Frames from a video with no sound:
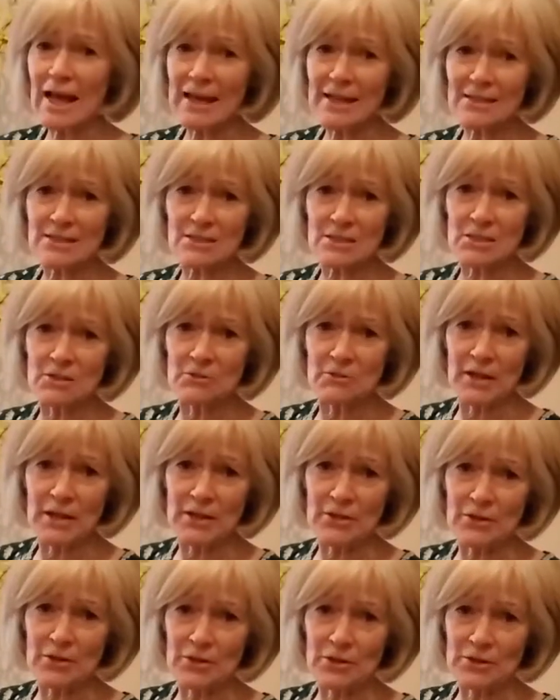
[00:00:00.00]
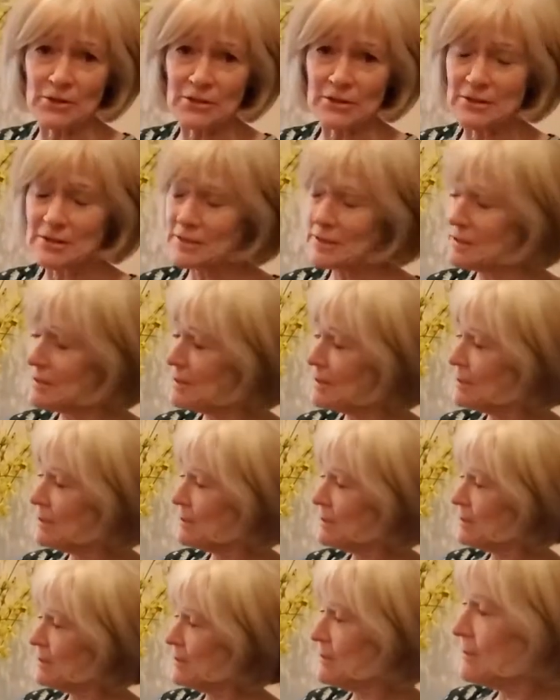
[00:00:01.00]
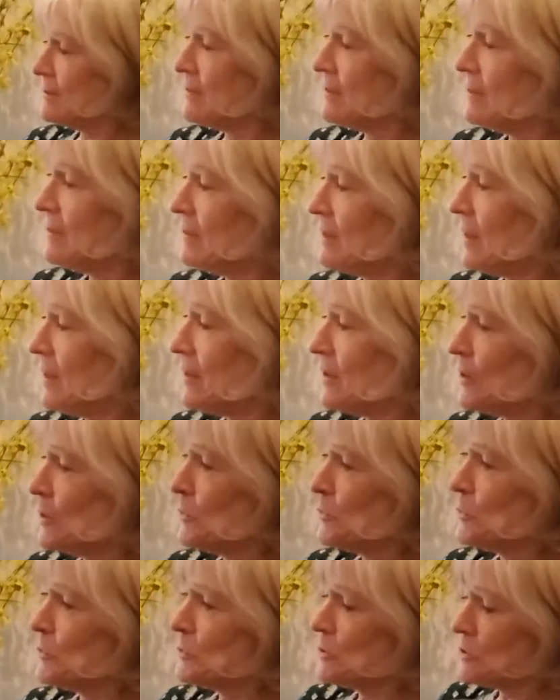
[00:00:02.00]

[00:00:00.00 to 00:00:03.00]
Excavator. I hope you